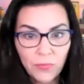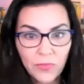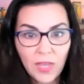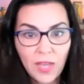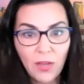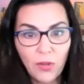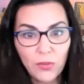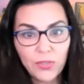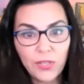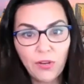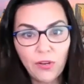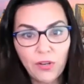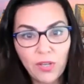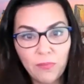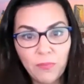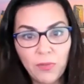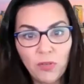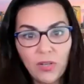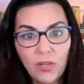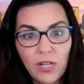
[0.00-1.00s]
the healthcare
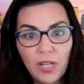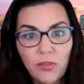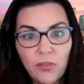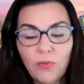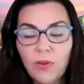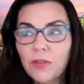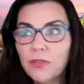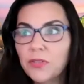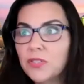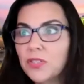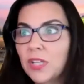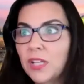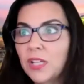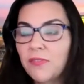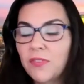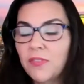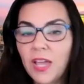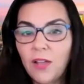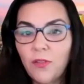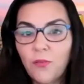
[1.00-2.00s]
community throughout the state
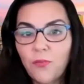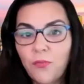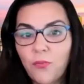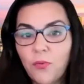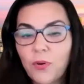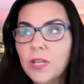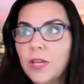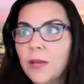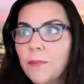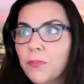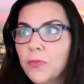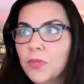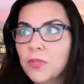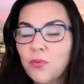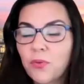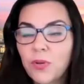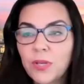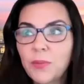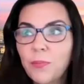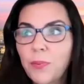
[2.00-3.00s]
of California
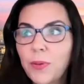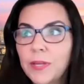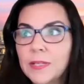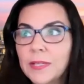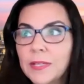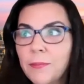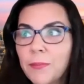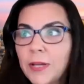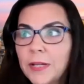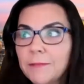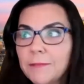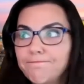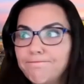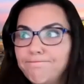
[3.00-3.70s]
during the pandemic.